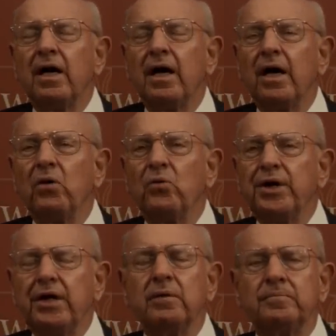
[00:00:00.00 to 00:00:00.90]
Uh,
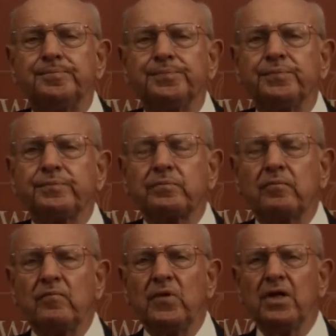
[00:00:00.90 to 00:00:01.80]
we
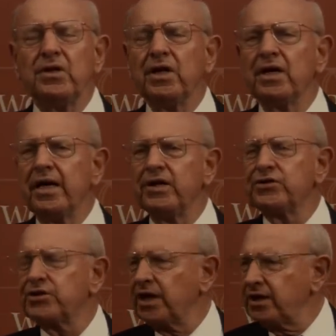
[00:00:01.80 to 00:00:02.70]
in the United
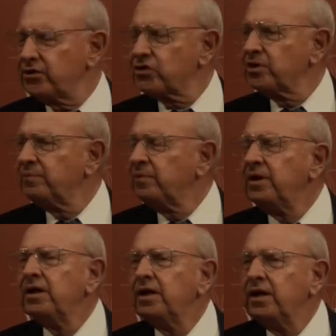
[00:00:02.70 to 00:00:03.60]
States
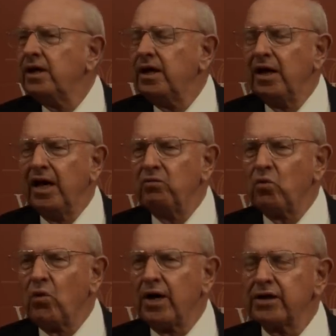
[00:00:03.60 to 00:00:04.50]

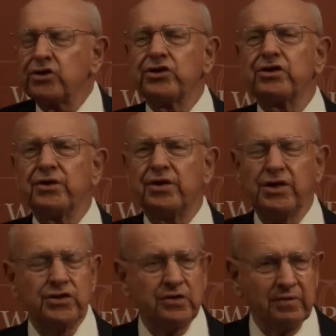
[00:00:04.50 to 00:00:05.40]
have watched
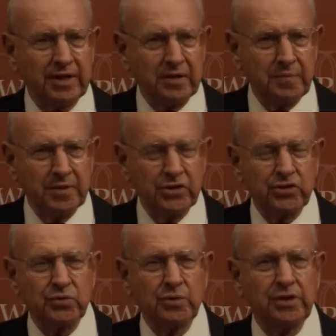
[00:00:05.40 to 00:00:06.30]
these
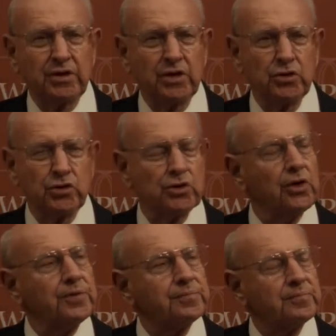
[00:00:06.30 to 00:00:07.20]
developments with
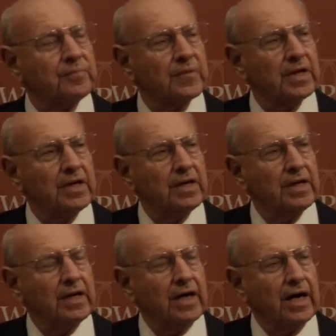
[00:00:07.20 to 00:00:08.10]
concern
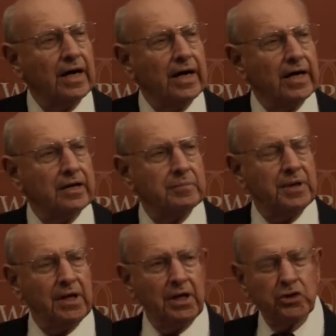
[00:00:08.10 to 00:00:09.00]
uh, and
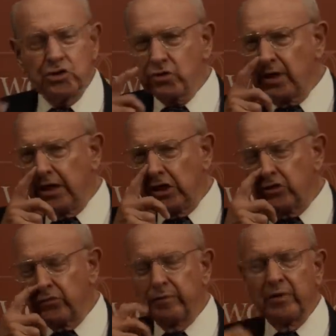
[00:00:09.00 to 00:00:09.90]
being estranged from